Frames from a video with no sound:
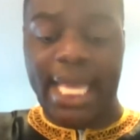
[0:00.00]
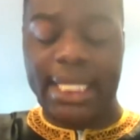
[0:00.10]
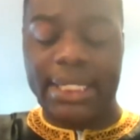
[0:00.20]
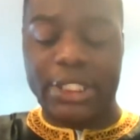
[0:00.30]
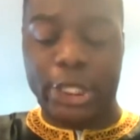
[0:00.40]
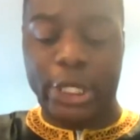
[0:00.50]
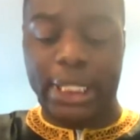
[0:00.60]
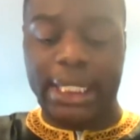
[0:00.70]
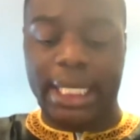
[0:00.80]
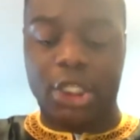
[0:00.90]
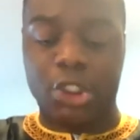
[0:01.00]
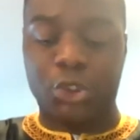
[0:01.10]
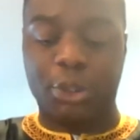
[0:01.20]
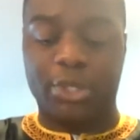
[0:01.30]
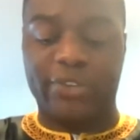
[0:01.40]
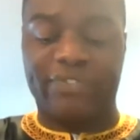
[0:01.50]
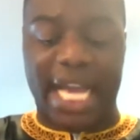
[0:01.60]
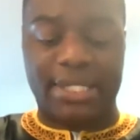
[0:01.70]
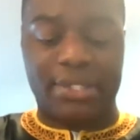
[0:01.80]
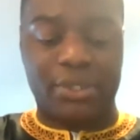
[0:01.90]
He is currently a contributor
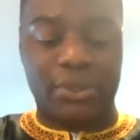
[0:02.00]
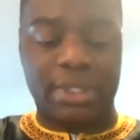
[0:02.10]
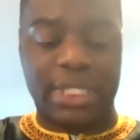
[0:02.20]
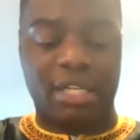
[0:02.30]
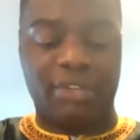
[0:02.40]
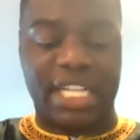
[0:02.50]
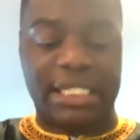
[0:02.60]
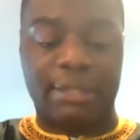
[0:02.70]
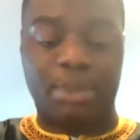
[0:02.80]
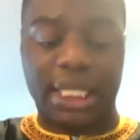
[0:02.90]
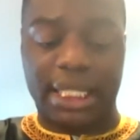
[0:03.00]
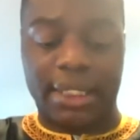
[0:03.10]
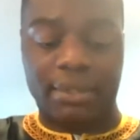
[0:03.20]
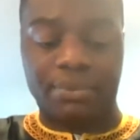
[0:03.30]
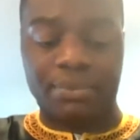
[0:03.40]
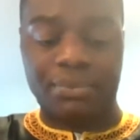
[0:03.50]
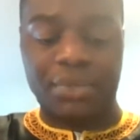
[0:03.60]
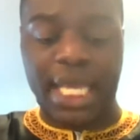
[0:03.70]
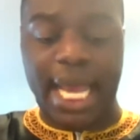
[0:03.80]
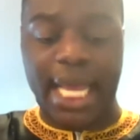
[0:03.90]
Vice News and Investopedia.
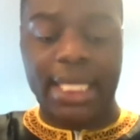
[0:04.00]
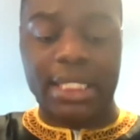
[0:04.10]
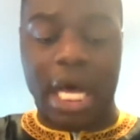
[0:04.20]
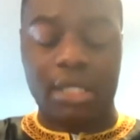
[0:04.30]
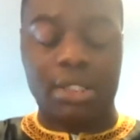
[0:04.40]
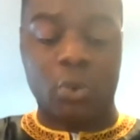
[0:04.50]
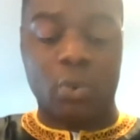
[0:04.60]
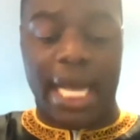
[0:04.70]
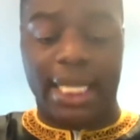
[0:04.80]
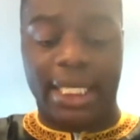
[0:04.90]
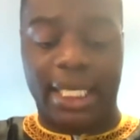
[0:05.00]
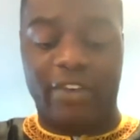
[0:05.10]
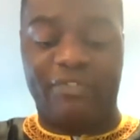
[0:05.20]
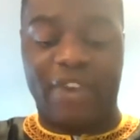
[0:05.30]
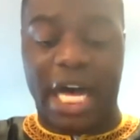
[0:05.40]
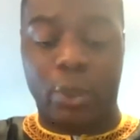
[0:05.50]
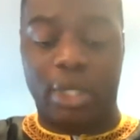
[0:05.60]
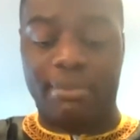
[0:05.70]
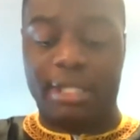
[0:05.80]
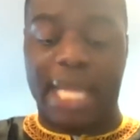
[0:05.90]
He is also writing a
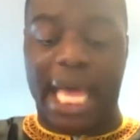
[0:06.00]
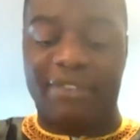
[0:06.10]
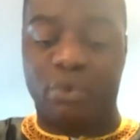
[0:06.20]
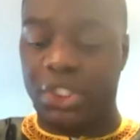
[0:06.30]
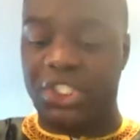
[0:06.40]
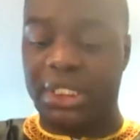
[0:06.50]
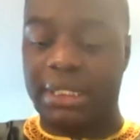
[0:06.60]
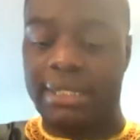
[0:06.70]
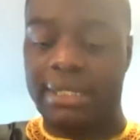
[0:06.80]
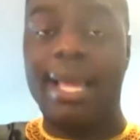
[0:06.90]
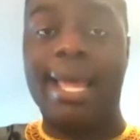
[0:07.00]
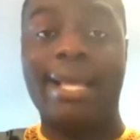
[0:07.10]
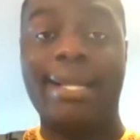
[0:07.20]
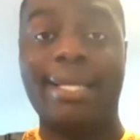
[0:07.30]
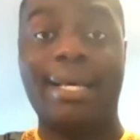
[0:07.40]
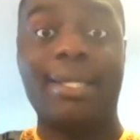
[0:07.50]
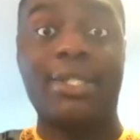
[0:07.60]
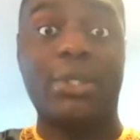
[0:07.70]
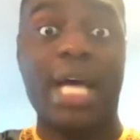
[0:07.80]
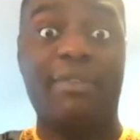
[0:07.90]
follow-up to Black Fortunes and a young
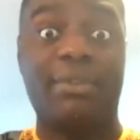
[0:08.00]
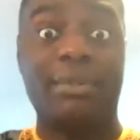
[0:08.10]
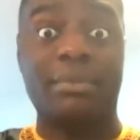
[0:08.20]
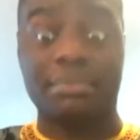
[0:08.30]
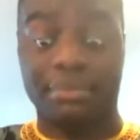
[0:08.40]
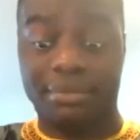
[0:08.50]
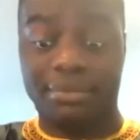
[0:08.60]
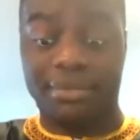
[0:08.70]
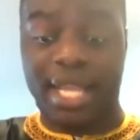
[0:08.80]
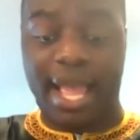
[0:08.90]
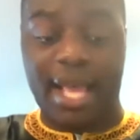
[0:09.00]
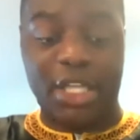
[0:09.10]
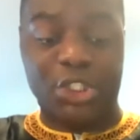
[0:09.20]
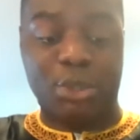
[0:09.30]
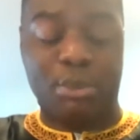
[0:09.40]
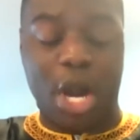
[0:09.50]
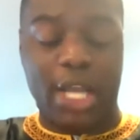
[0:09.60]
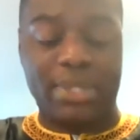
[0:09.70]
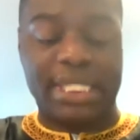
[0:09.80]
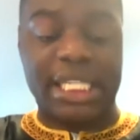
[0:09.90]
adult novel.
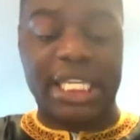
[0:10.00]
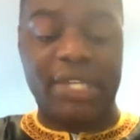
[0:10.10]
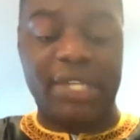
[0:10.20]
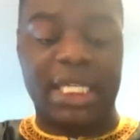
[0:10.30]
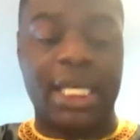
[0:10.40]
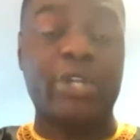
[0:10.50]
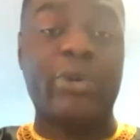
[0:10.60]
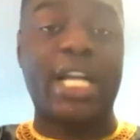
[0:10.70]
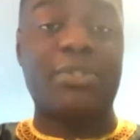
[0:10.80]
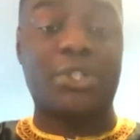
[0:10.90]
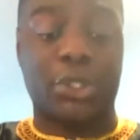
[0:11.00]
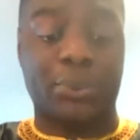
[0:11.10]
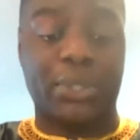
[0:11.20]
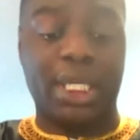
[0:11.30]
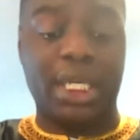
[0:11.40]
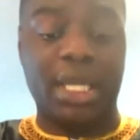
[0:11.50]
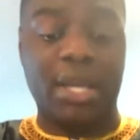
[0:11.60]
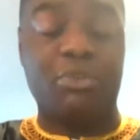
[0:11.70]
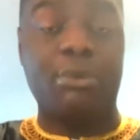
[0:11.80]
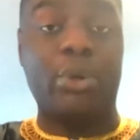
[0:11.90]
Shomari received an undergraduate degree
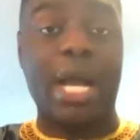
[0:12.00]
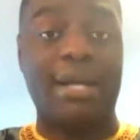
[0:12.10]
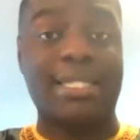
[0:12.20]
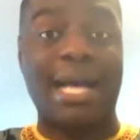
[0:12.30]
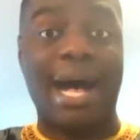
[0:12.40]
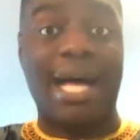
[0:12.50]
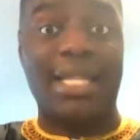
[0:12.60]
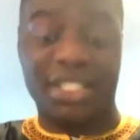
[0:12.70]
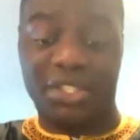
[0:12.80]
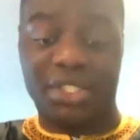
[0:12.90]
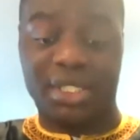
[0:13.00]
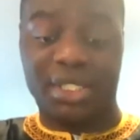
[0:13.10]
from Morehouse College